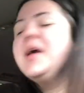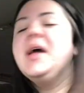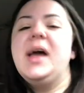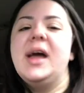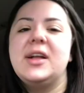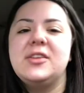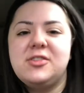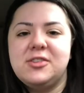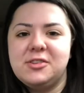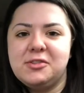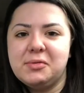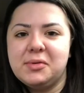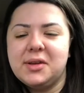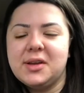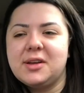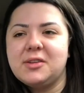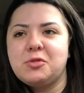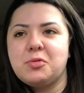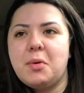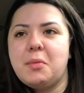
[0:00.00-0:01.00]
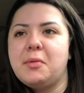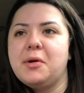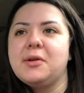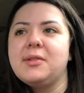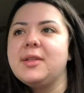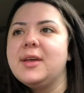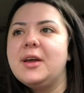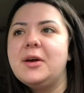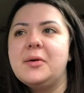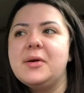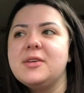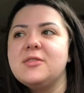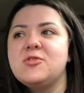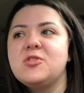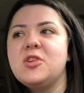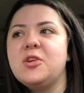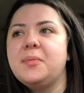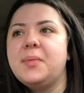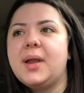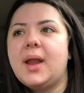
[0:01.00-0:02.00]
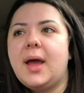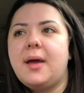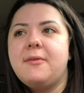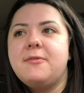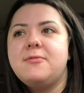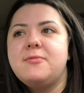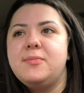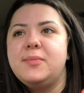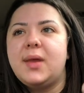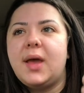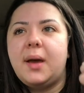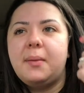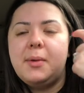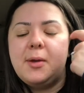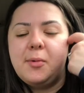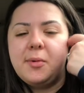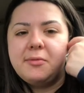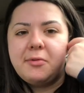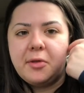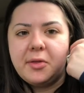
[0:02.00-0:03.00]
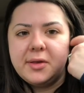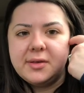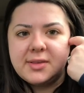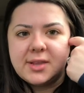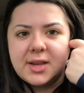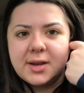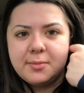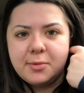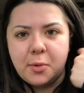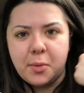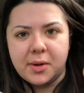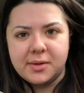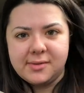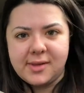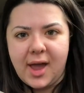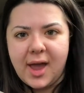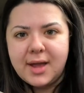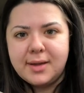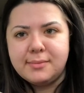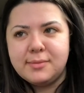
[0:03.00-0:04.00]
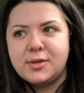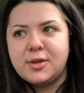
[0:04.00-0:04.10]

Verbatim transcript: and she's a really good swimmer. Leo is too, but I've I mean we've only seen him the one time,